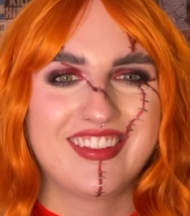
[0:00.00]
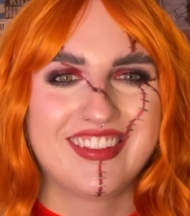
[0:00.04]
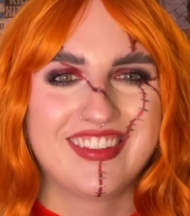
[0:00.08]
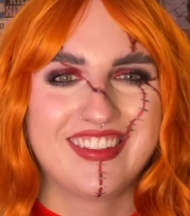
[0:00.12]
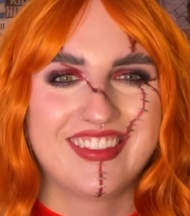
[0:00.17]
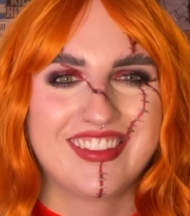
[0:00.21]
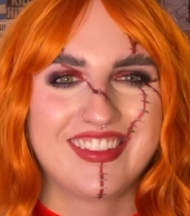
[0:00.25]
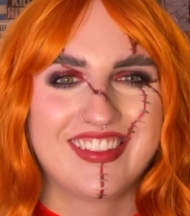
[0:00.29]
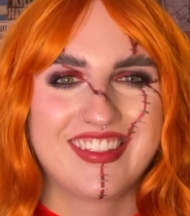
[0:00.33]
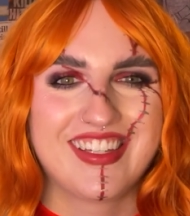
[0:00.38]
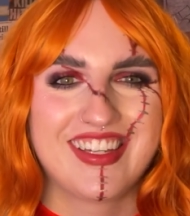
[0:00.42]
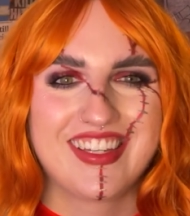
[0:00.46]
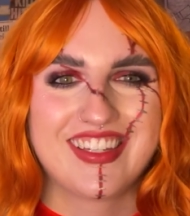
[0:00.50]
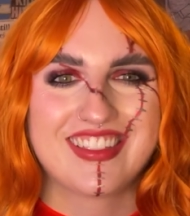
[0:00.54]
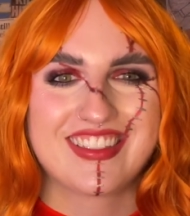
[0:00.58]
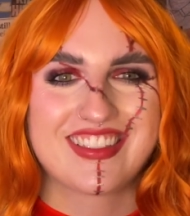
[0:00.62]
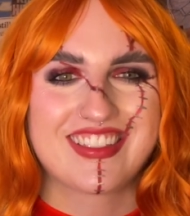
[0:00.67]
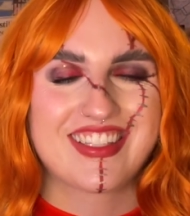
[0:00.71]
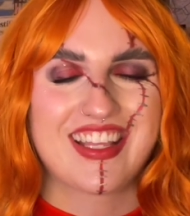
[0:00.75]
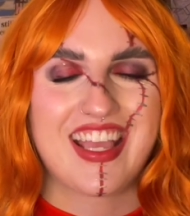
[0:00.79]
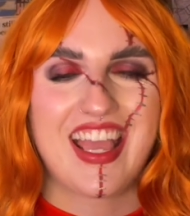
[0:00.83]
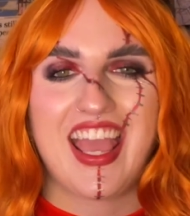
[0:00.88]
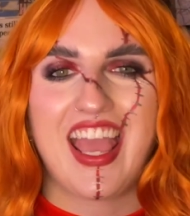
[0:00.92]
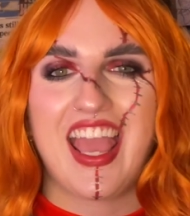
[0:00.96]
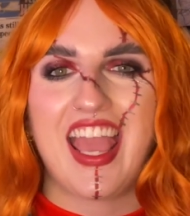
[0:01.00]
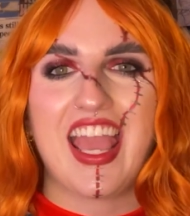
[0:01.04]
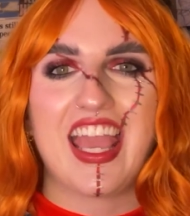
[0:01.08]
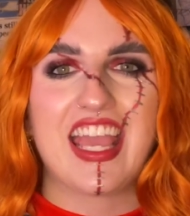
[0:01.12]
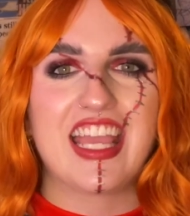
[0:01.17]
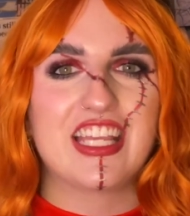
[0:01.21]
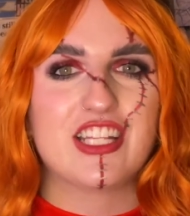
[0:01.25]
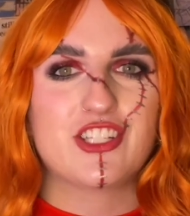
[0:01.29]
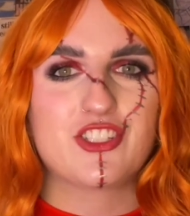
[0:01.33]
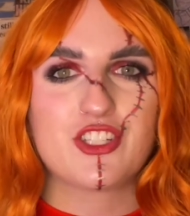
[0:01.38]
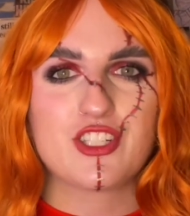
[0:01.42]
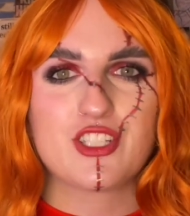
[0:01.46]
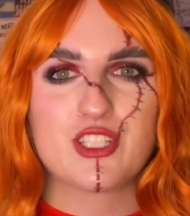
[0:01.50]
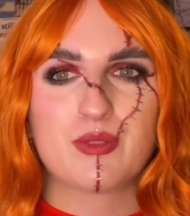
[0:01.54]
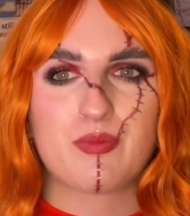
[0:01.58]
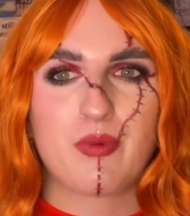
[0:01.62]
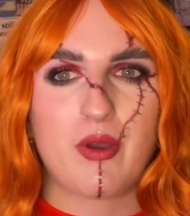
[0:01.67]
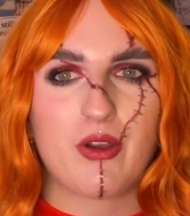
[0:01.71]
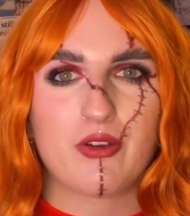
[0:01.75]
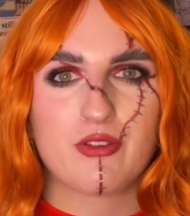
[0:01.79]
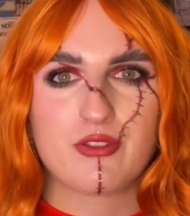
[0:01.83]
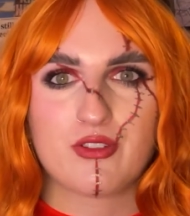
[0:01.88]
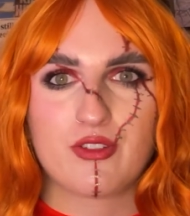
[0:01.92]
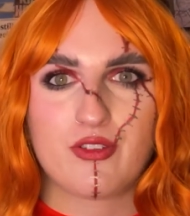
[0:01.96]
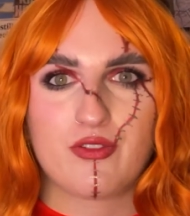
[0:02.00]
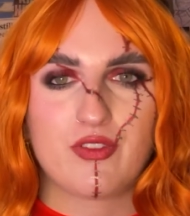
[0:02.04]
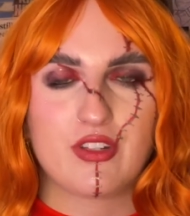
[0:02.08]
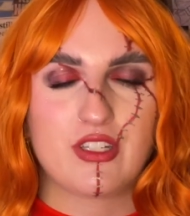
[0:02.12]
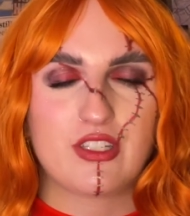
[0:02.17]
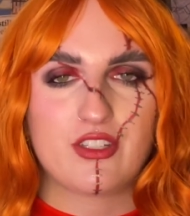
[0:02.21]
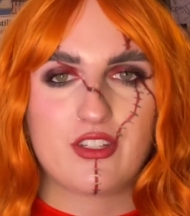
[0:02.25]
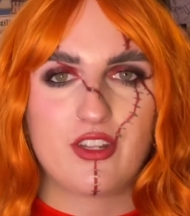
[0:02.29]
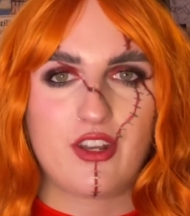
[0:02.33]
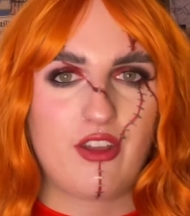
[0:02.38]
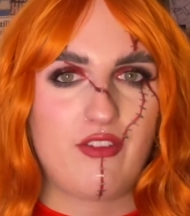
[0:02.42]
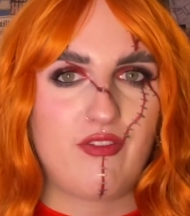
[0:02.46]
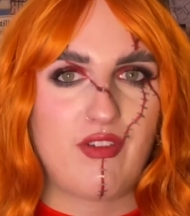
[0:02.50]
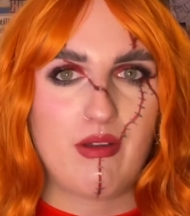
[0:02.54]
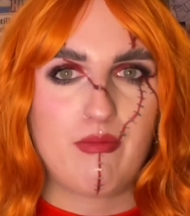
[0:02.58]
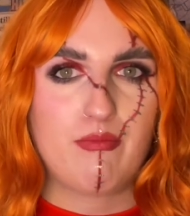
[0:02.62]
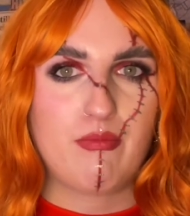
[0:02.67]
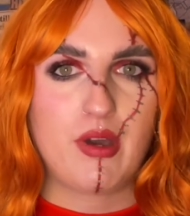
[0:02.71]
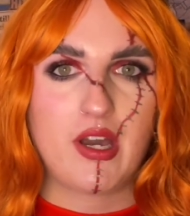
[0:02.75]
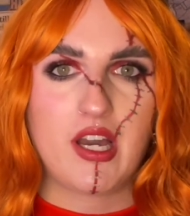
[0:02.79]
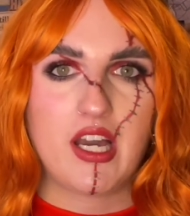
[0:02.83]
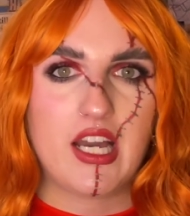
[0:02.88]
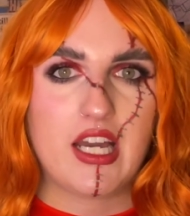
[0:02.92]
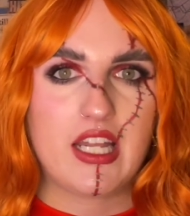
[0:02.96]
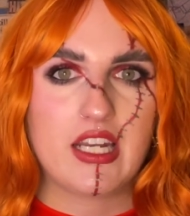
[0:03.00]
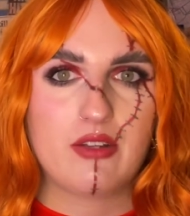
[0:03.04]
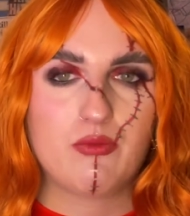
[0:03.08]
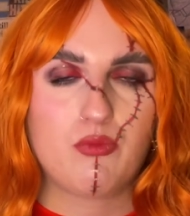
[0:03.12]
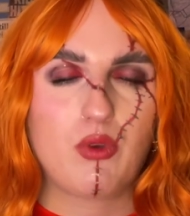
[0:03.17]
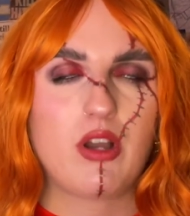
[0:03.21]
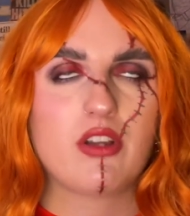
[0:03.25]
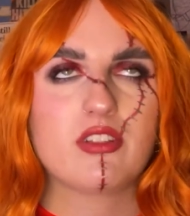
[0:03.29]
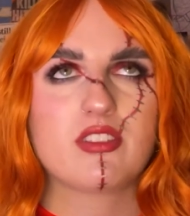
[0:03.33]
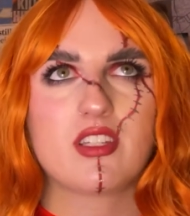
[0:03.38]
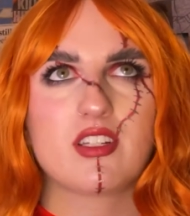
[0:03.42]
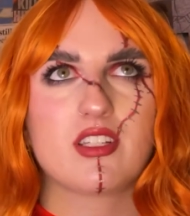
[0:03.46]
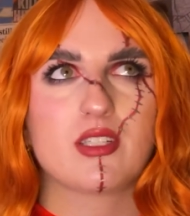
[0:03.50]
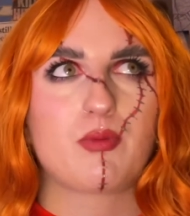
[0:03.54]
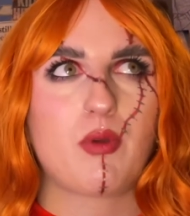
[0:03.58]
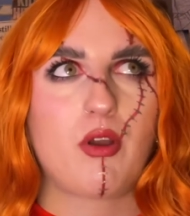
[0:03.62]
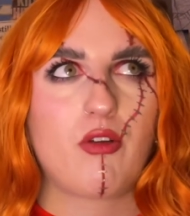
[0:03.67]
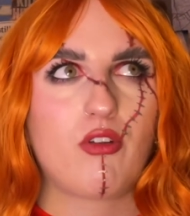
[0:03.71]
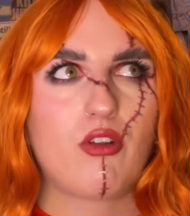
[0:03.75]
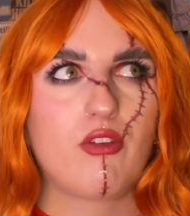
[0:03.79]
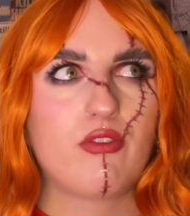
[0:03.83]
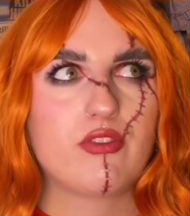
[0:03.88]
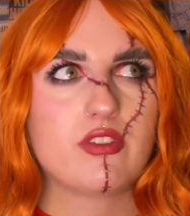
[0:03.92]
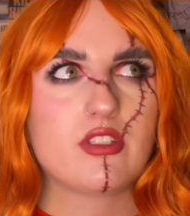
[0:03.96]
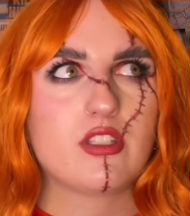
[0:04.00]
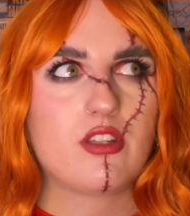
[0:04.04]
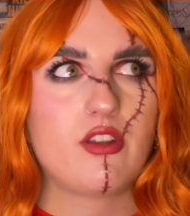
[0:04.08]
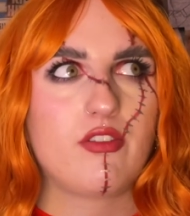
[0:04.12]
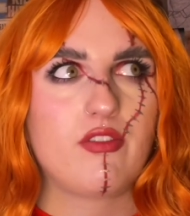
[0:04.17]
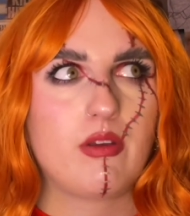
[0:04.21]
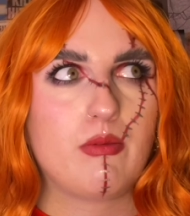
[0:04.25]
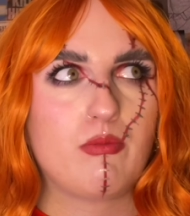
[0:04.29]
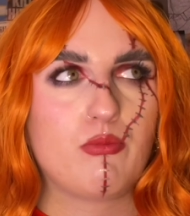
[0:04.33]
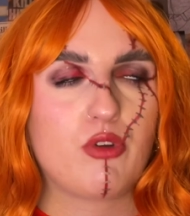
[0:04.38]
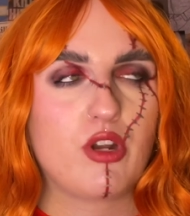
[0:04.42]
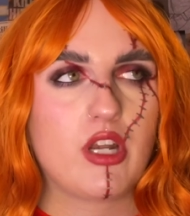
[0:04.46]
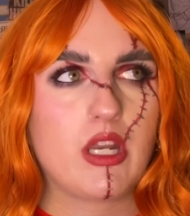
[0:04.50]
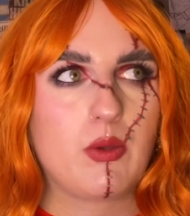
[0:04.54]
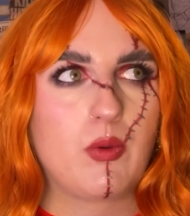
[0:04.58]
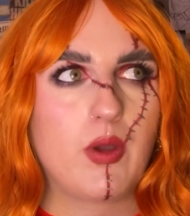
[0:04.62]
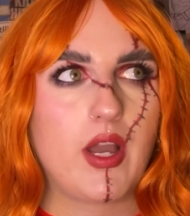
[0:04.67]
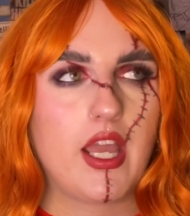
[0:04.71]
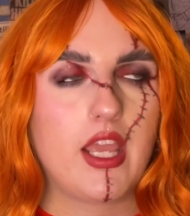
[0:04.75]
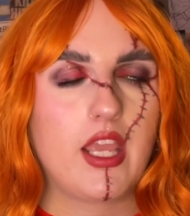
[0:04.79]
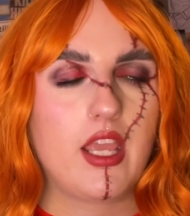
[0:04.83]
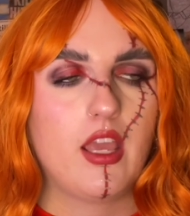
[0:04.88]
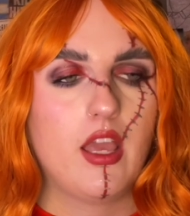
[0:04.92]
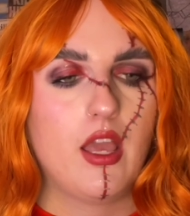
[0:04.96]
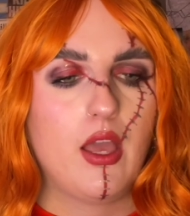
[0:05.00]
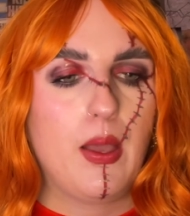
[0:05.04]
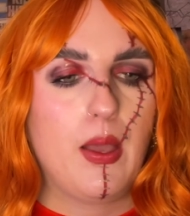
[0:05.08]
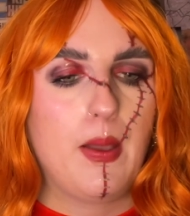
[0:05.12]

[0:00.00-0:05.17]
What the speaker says: because it just spirals off into November and it's going to spiral off into November anyway,